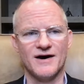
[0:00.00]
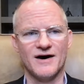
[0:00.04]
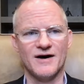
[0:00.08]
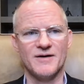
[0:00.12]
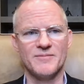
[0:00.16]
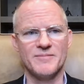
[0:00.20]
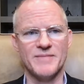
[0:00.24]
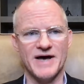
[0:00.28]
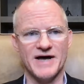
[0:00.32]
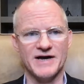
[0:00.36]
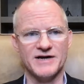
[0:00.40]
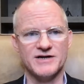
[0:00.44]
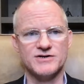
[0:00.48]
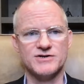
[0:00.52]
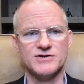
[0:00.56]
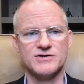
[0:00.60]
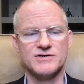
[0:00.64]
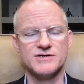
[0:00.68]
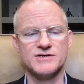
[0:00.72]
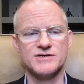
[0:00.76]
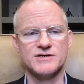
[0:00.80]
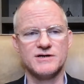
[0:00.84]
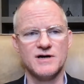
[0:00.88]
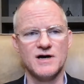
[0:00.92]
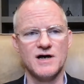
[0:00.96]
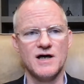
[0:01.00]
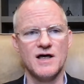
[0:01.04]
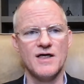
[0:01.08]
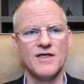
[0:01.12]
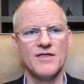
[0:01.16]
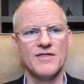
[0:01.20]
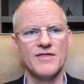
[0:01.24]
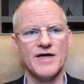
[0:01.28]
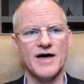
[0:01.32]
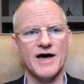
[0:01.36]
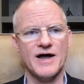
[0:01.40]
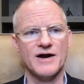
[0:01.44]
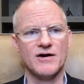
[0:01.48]
uh, managers
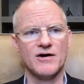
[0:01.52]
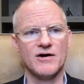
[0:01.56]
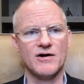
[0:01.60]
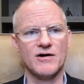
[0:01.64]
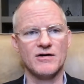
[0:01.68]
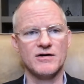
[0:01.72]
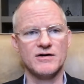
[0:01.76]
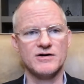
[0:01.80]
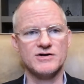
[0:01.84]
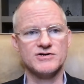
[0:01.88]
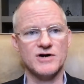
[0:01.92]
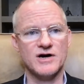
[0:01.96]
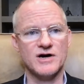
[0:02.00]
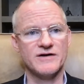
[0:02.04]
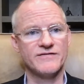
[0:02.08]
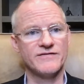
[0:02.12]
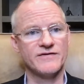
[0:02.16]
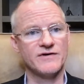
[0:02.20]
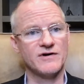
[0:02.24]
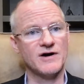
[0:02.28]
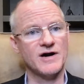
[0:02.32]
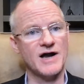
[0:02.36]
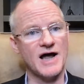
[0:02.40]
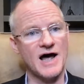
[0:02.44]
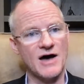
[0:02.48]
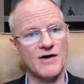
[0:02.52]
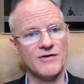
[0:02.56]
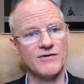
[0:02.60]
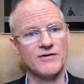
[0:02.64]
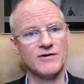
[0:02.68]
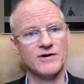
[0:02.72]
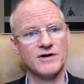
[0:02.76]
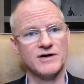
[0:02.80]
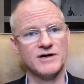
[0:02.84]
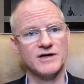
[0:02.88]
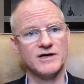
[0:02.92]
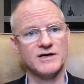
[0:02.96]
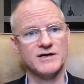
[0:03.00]
that are trying to figure out how
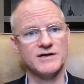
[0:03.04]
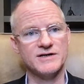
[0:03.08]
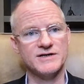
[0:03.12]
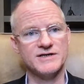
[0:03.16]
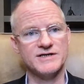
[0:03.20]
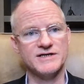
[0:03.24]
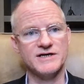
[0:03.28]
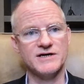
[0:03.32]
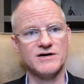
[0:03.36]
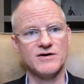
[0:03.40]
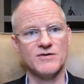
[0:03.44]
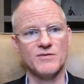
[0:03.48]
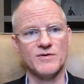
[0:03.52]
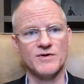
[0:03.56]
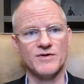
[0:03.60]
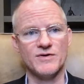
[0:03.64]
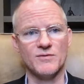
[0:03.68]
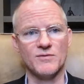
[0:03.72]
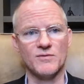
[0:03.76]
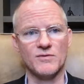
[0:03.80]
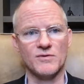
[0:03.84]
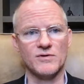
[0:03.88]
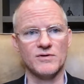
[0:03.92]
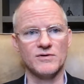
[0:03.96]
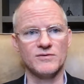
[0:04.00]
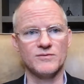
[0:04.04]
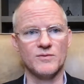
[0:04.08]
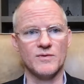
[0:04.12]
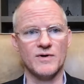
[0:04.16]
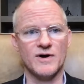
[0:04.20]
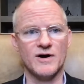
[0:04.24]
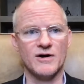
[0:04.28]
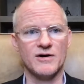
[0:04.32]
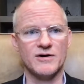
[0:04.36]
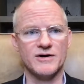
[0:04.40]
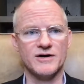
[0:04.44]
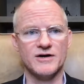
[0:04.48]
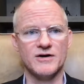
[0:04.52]
they're going to deal with a world
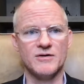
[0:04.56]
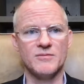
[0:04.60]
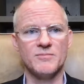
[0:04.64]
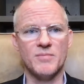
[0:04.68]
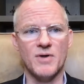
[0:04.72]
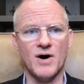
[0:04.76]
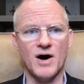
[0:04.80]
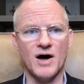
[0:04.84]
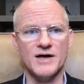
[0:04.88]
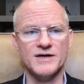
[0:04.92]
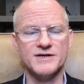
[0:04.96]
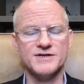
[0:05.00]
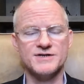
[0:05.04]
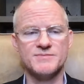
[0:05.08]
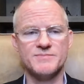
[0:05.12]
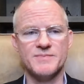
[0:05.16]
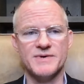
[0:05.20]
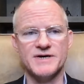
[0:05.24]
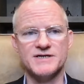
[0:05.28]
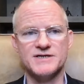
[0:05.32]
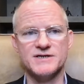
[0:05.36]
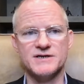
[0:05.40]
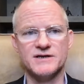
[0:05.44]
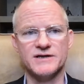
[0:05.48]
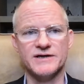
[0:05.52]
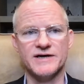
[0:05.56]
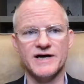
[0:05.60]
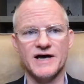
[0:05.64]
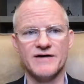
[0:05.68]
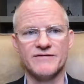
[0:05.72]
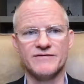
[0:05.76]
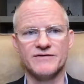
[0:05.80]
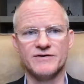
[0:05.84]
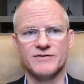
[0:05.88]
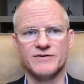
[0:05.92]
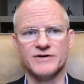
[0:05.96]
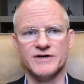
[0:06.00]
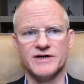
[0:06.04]
where you know bonds basically
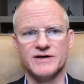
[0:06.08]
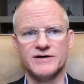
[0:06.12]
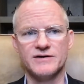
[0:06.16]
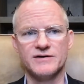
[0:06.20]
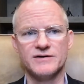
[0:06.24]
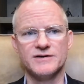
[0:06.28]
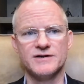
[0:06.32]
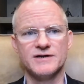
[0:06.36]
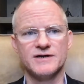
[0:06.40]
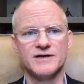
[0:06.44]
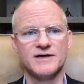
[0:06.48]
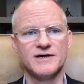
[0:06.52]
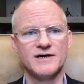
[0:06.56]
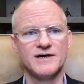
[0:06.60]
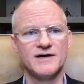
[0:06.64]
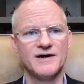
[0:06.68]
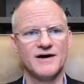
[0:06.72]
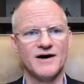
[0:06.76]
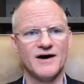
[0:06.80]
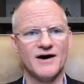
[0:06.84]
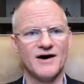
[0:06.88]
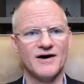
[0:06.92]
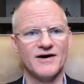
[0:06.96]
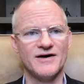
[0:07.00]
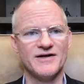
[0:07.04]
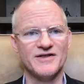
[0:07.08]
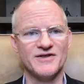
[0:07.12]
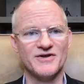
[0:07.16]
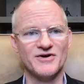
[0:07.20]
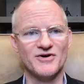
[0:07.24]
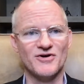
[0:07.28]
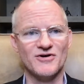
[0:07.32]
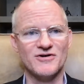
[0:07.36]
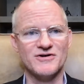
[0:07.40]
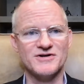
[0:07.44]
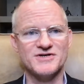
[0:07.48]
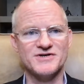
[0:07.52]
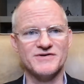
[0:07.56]
have no yield uh, and the
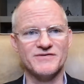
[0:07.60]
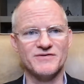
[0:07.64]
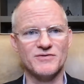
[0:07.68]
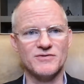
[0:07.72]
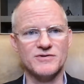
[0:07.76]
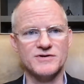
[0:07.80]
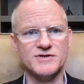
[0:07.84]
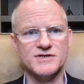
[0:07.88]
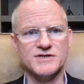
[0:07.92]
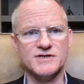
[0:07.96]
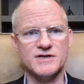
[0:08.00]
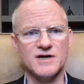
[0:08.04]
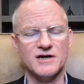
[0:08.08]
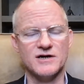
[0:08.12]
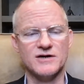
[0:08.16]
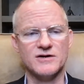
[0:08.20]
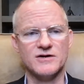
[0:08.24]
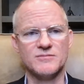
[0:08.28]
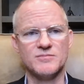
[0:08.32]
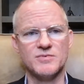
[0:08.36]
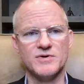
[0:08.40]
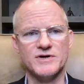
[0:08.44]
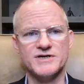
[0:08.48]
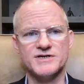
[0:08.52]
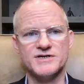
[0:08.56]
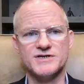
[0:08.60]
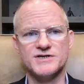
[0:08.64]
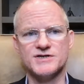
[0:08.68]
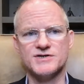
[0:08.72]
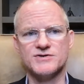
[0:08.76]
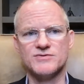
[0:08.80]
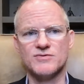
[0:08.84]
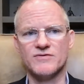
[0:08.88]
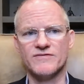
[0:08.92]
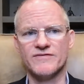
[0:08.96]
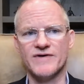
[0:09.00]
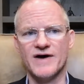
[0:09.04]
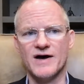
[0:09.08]
currency of course is not a good place to
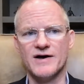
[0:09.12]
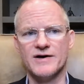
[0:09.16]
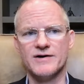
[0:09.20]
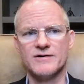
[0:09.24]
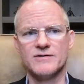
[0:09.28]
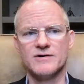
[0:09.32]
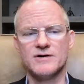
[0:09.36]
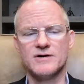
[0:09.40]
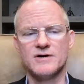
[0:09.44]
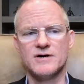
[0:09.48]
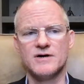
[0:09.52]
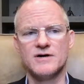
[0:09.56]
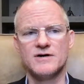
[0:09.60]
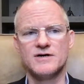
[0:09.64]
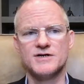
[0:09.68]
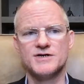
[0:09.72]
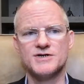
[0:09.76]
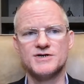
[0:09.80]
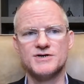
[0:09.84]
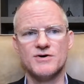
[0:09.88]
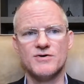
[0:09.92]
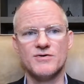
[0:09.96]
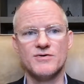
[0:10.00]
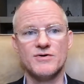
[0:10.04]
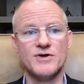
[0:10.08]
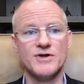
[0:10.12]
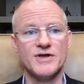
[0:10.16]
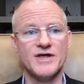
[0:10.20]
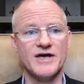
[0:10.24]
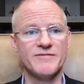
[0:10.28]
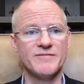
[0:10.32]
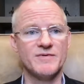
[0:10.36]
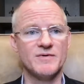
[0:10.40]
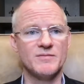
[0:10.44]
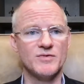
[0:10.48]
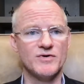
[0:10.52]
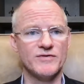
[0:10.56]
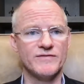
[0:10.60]
store value so
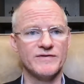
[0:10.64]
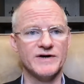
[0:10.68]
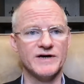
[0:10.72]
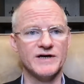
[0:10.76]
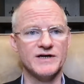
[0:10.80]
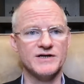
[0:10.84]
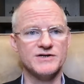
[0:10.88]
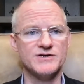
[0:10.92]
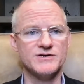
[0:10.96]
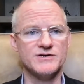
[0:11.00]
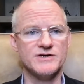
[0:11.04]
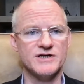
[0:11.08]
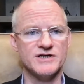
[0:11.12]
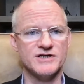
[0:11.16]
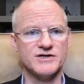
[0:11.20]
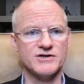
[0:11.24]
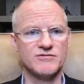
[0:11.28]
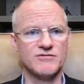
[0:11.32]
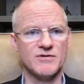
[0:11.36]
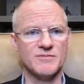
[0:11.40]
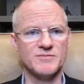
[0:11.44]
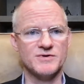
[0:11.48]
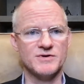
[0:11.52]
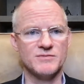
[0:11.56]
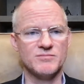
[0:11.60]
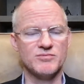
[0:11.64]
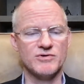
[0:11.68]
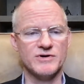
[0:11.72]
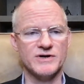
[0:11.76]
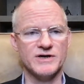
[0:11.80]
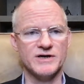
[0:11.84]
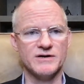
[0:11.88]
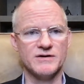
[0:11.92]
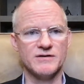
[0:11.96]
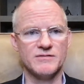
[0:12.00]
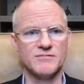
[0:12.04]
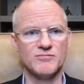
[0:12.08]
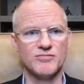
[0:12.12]
they've been moving into into crypto
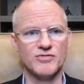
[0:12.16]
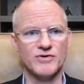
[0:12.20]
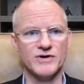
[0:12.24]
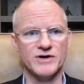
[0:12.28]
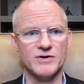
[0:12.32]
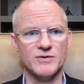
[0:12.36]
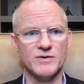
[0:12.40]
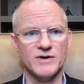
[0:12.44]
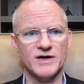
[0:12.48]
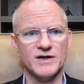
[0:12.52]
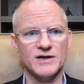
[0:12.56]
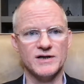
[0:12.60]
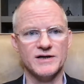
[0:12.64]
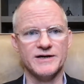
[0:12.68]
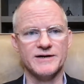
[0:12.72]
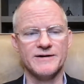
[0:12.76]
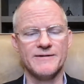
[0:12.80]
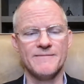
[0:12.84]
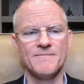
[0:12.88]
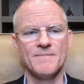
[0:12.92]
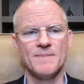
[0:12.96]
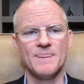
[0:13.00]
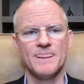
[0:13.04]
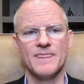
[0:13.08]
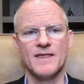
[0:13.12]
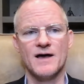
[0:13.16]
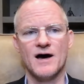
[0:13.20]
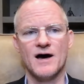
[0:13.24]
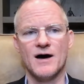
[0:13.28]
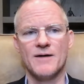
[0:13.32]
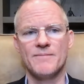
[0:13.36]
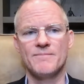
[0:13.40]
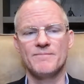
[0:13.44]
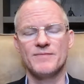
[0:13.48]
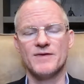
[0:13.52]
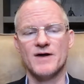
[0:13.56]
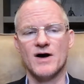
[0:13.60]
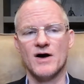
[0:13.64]
pretty pretty quickly
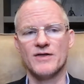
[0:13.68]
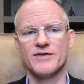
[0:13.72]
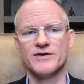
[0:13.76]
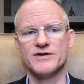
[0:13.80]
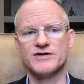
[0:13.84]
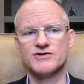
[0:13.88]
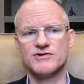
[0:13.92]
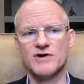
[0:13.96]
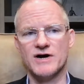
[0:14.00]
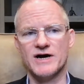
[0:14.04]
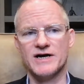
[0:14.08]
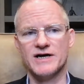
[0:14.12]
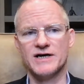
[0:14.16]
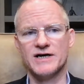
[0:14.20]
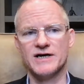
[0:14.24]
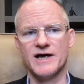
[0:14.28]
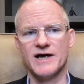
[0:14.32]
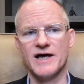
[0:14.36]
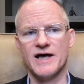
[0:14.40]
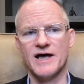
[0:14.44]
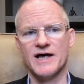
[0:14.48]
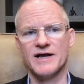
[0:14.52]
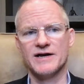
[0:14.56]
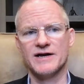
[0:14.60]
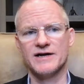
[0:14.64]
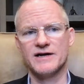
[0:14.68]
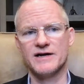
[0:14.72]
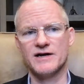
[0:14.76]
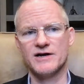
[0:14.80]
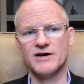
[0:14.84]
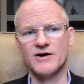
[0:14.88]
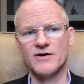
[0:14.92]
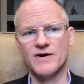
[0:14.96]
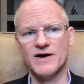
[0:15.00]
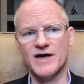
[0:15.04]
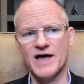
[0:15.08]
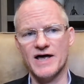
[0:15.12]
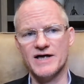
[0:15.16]
um, on the trading and
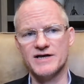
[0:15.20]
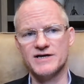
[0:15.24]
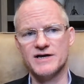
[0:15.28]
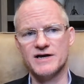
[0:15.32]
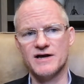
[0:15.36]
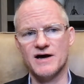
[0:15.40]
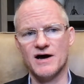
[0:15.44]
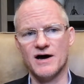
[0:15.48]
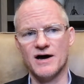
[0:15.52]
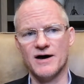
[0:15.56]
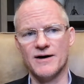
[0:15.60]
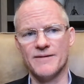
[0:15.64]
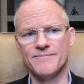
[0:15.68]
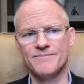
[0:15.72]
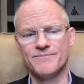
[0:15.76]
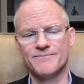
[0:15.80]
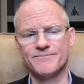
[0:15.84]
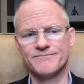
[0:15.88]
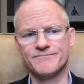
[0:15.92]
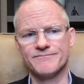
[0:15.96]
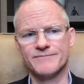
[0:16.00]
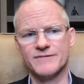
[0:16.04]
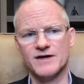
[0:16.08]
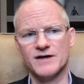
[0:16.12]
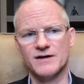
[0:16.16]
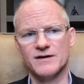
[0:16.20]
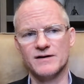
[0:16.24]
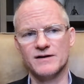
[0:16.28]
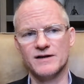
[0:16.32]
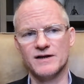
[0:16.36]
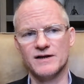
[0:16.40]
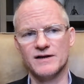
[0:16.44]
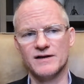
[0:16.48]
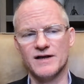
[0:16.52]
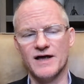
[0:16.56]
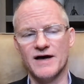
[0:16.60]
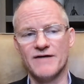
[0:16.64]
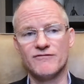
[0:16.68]
you know head um,
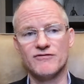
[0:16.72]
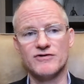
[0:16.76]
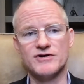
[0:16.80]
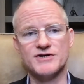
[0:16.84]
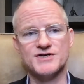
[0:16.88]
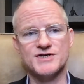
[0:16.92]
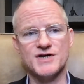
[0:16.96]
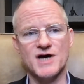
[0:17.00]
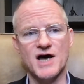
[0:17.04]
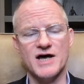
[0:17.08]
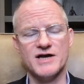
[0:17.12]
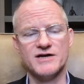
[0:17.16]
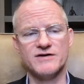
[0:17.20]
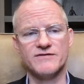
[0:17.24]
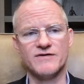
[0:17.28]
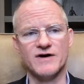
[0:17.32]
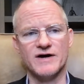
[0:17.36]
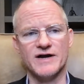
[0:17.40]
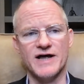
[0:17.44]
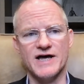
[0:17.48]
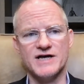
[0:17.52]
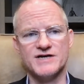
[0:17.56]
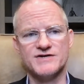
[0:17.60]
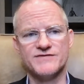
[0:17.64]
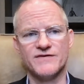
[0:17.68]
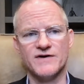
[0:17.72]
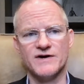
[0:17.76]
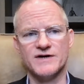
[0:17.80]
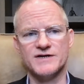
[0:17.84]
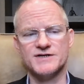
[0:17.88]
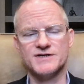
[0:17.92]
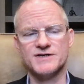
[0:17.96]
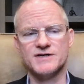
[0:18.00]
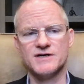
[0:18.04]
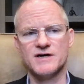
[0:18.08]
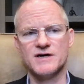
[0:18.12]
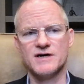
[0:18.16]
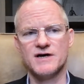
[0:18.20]
leverage side you've got hedge
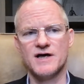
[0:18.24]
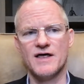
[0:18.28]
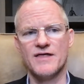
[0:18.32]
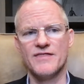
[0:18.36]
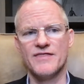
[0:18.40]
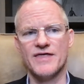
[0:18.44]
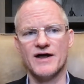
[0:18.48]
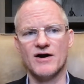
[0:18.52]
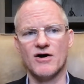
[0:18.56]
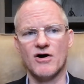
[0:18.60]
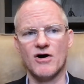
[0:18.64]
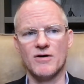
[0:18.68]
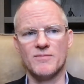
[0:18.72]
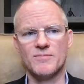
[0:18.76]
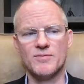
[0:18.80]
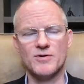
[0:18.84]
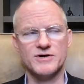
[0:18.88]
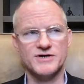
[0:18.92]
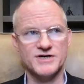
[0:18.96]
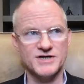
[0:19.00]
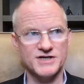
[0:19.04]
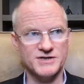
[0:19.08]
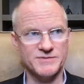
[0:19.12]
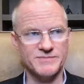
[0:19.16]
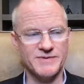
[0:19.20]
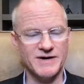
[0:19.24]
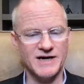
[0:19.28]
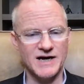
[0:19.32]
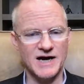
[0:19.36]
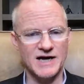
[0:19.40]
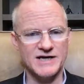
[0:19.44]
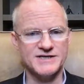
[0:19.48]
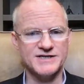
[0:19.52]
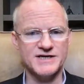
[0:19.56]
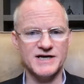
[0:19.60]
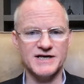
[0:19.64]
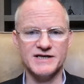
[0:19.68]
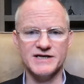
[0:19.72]
funds that are participating
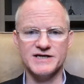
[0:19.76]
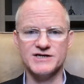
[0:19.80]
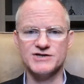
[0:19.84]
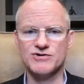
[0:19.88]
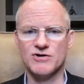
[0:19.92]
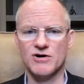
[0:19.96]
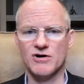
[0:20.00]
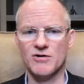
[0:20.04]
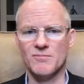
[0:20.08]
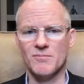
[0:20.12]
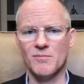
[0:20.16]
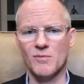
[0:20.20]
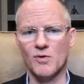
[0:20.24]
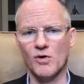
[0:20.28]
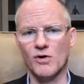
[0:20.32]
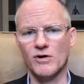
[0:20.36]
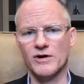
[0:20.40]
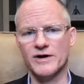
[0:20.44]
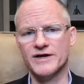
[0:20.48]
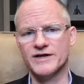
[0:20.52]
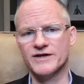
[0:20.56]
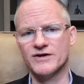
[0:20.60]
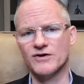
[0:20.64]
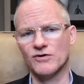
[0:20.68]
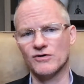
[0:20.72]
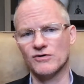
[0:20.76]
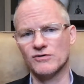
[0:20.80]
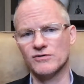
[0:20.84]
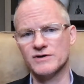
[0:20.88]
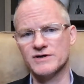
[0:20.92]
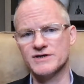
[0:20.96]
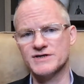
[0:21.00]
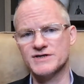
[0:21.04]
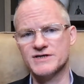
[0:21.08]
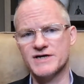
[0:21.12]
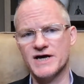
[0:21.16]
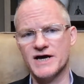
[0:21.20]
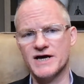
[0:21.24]
i'd say these are more in the
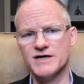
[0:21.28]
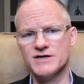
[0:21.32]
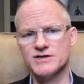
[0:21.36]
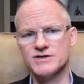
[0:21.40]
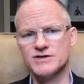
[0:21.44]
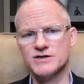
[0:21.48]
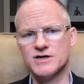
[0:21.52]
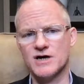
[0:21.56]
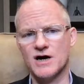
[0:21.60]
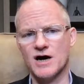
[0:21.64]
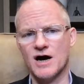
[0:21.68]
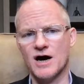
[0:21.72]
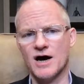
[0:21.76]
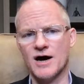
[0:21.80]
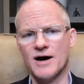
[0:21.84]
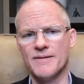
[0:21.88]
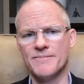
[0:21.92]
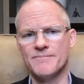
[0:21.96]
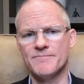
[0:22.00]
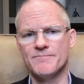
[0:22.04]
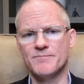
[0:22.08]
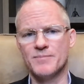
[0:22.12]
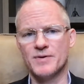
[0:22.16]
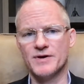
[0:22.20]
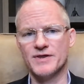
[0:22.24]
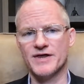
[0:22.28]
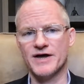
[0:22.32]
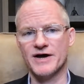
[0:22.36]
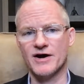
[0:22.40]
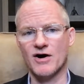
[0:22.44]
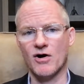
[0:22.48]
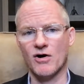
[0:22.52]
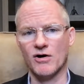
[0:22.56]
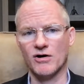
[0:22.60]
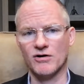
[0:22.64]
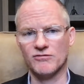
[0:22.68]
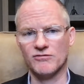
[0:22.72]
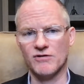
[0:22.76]
early stage um, but they
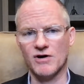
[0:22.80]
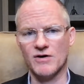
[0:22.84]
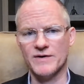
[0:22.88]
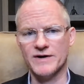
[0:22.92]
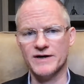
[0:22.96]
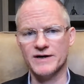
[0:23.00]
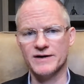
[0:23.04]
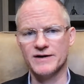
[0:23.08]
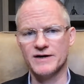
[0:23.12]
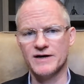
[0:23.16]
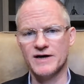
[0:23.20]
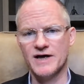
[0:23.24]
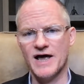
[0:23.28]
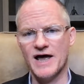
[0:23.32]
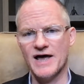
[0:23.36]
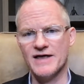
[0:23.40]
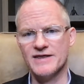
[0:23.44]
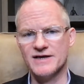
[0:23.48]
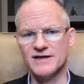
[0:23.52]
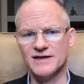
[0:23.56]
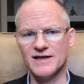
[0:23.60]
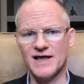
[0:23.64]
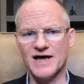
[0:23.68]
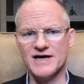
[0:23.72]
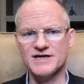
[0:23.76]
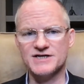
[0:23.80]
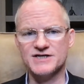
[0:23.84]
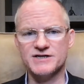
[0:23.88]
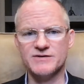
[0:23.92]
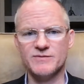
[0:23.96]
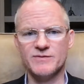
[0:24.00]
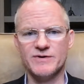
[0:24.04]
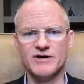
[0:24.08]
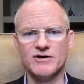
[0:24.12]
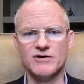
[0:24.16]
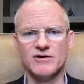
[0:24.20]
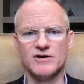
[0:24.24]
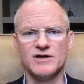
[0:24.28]
are growing and then lastly,
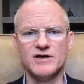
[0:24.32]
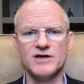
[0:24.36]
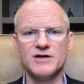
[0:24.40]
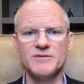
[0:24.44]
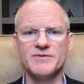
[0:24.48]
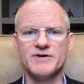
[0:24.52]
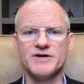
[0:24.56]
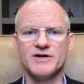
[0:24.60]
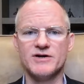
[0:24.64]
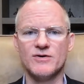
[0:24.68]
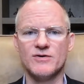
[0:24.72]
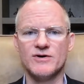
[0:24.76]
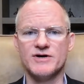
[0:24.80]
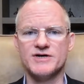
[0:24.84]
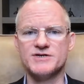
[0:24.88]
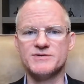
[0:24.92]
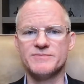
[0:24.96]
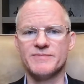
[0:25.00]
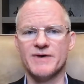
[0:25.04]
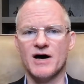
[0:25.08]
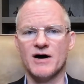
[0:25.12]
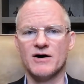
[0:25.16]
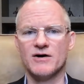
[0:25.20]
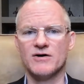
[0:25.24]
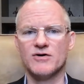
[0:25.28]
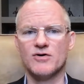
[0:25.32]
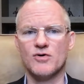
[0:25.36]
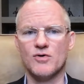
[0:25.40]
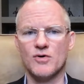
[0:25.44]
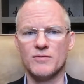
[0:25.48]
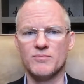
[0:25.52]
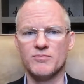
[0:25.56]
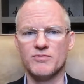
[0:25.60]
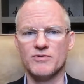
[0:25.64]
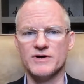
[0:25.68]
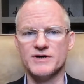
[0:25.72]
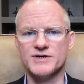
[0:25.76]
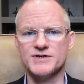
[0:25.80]
we hear a little bit of noise about
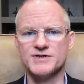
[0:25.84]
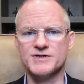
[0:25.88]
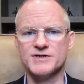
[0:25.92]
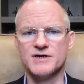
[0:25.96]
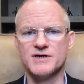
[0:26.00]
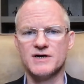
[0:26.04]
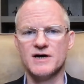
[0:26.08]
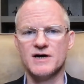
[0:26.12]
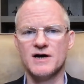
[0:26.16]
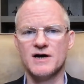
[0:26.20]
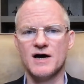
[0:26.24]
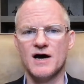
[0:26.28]
corporates.